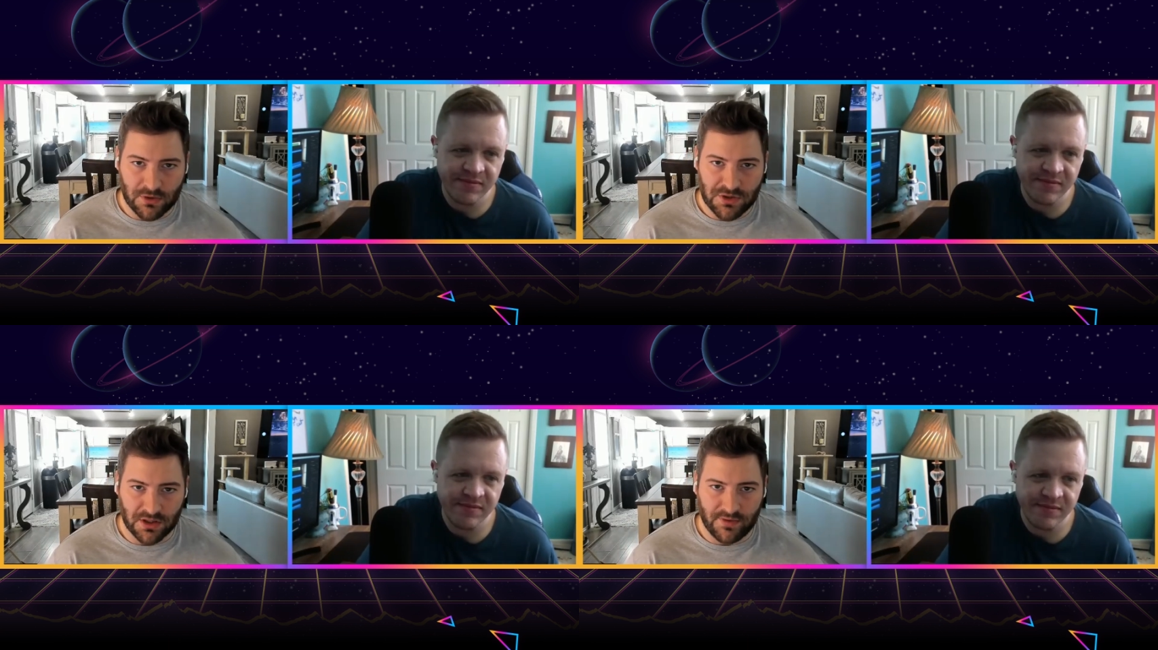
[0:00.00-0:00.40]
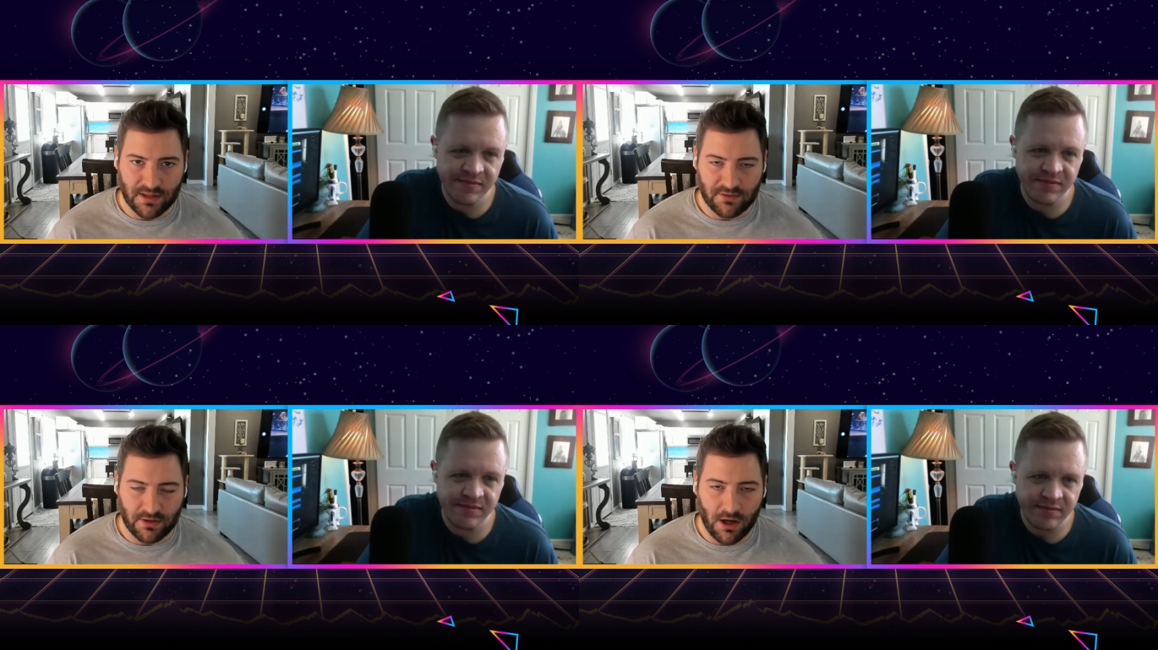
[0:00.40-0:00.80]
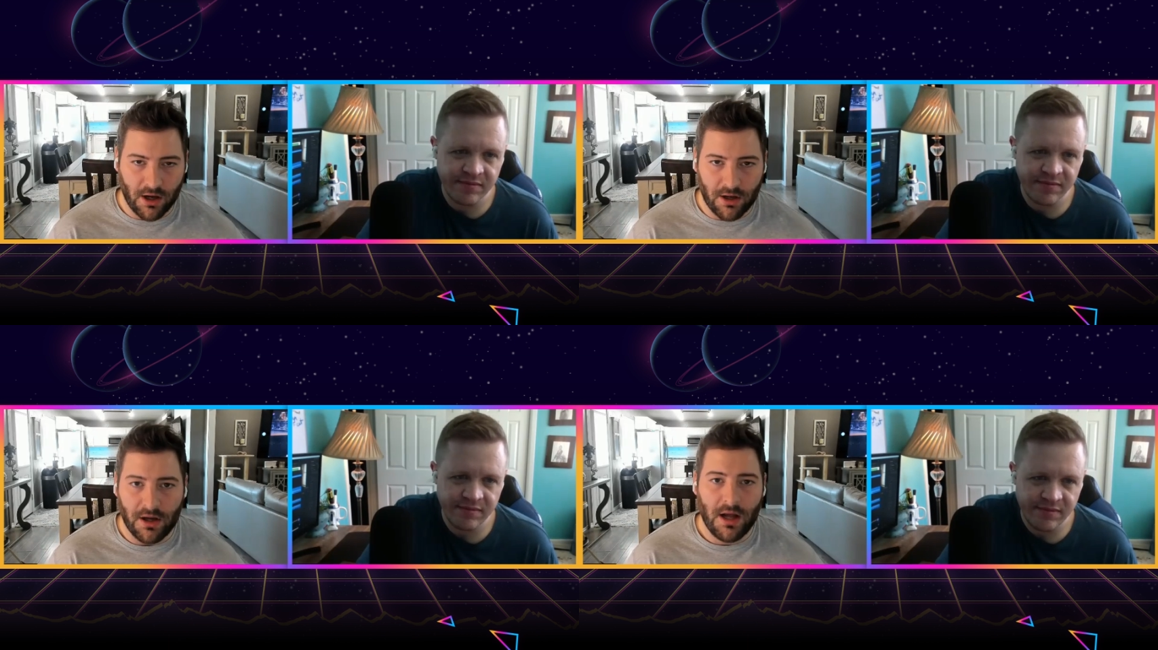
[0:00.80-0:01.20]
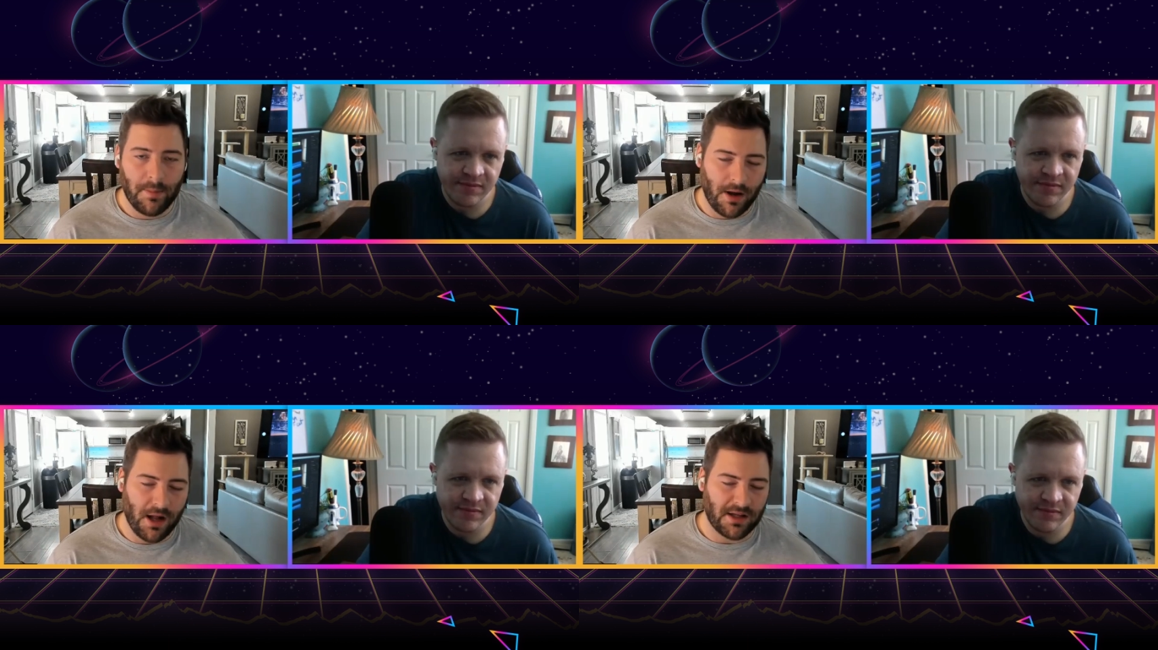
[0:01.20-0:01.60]
Speaker 1: Of course, you can find us on all
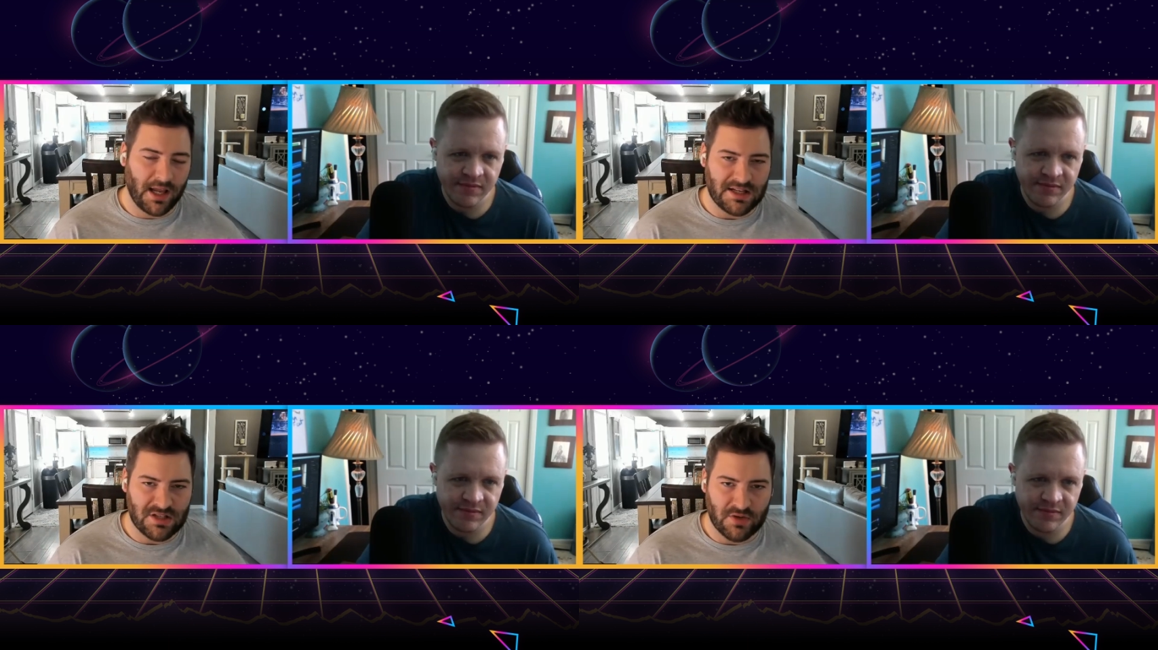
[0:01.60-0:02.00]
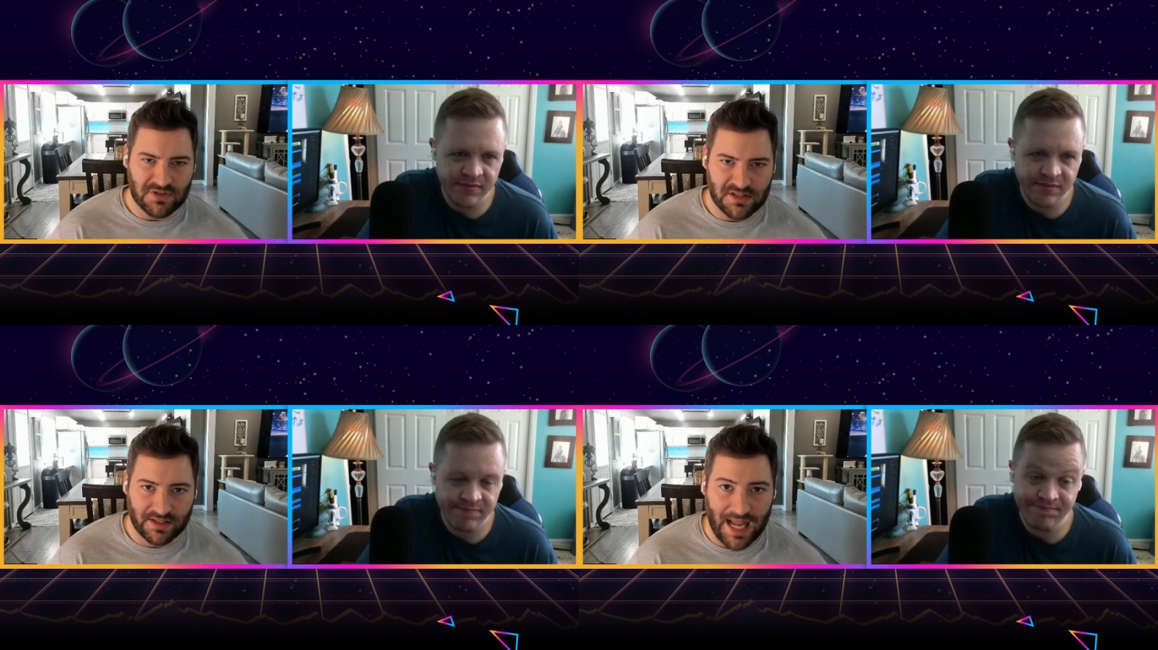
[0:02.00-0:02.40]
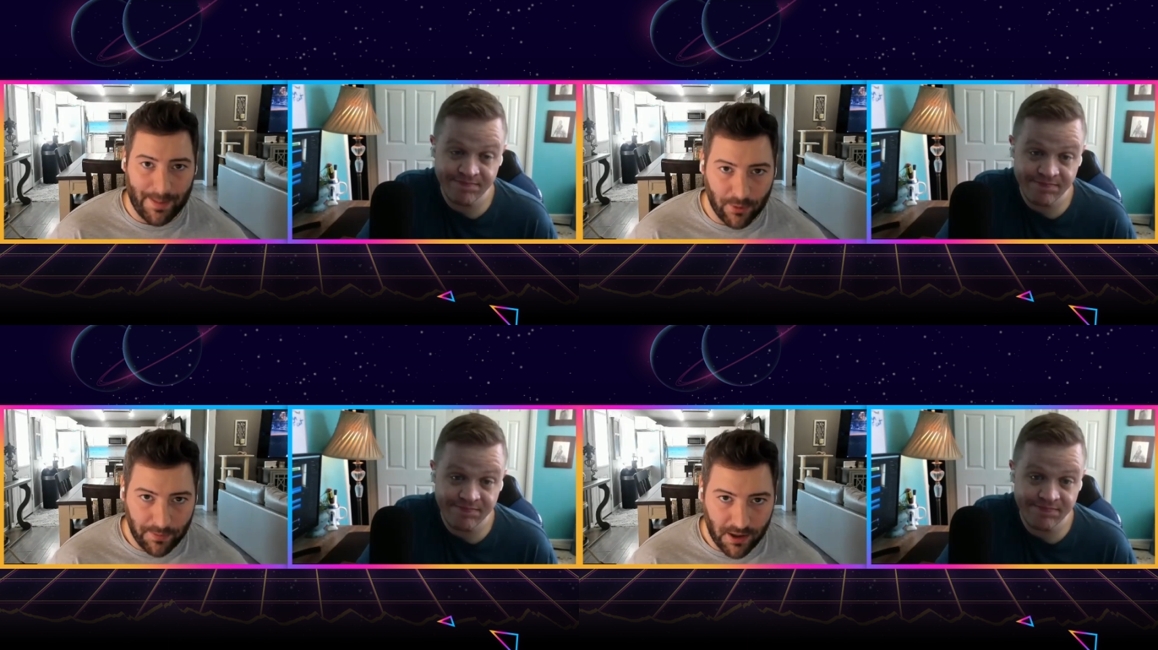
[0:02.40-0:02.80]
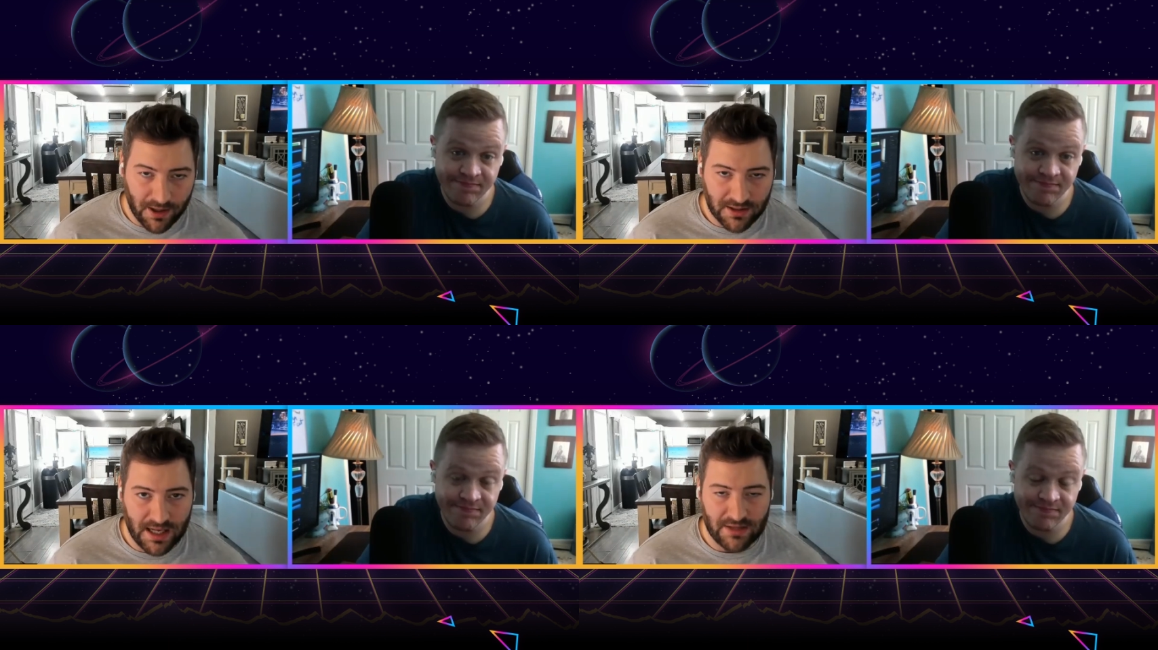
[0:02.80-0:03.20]
podcast services like Apple
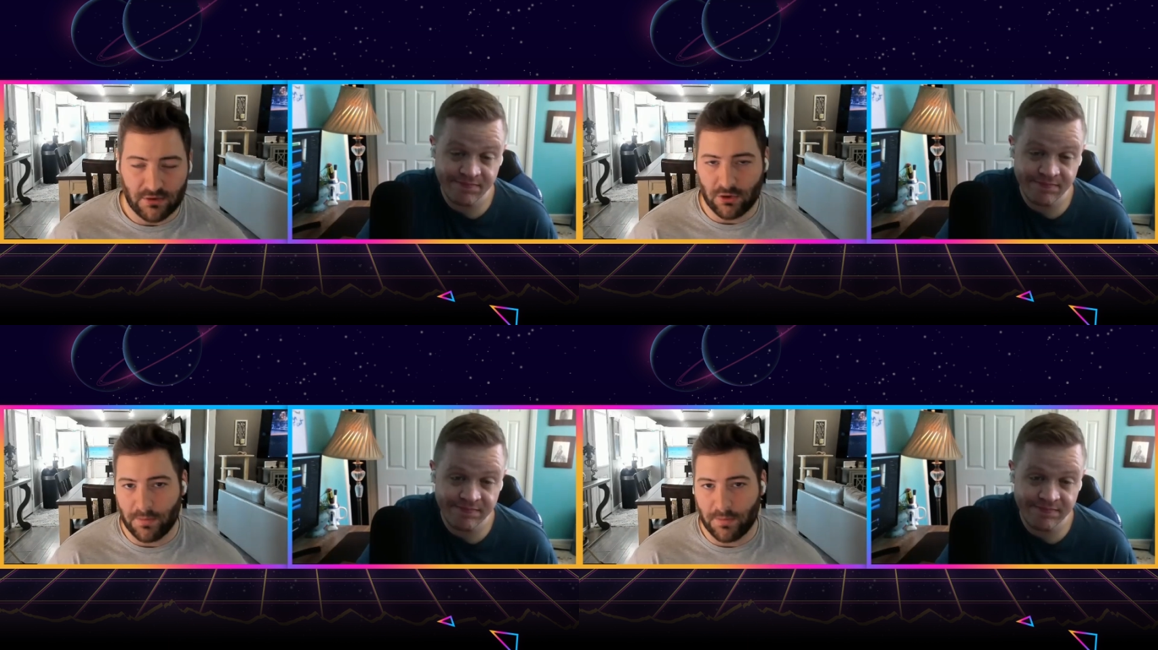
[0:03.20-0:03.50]
Podcasts,